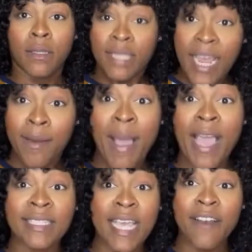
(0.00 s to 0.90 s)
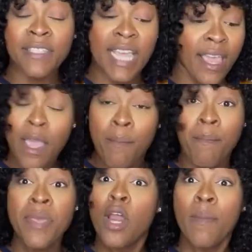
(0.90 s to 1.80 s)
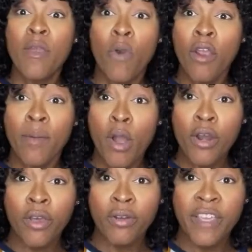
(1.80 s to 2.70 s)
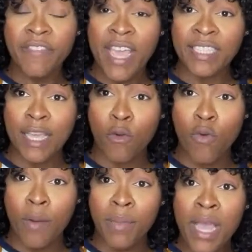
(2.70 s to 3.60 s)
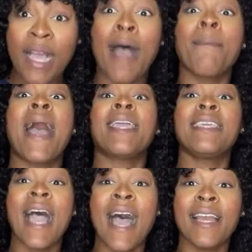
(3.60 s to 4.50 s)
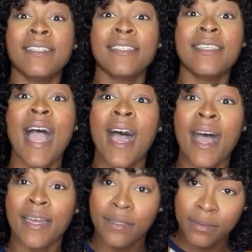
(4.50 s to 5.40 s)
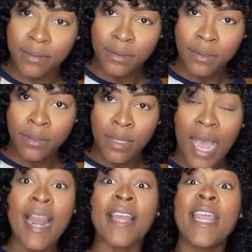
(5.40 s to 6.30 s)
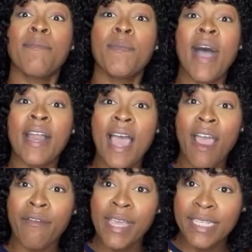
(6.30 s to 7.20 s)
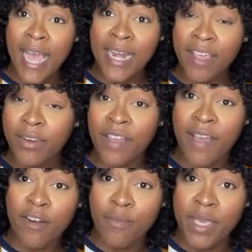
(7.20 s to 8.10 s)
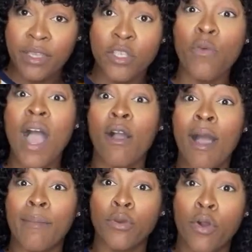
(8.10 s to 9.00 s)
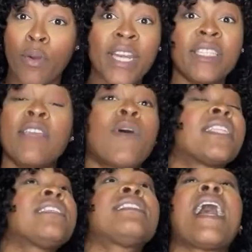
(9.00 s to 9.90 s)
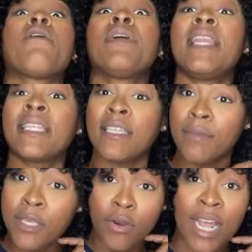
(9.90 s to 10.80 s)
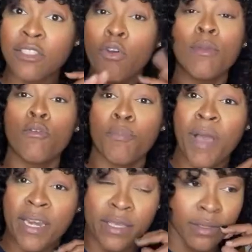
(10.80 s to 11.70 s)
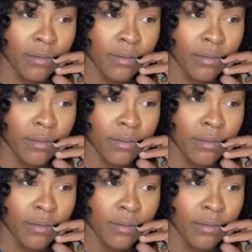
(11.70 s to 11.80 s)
tell myself say me not be worried about nothing if they say go home. Because my yard is yard. And at them me born and raised and never do me. So what go happen now? Anything what is that will let it be done and so me look funny.